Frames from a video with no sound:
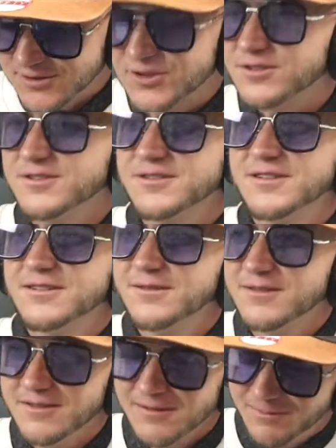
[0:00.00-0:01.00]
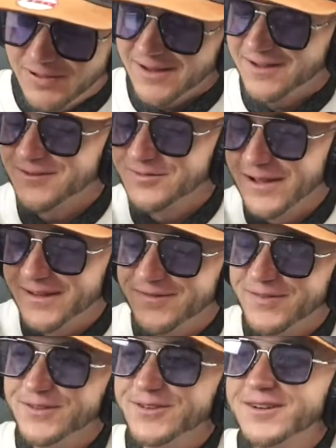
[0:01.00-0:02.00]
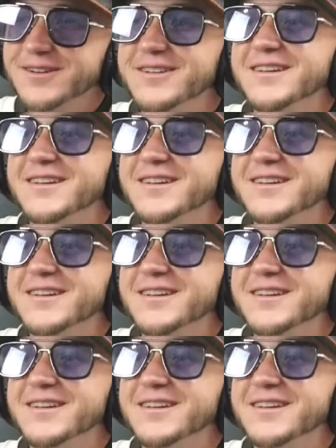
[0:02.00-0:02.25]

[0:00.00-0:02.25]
Sure. Bengals by a field goal.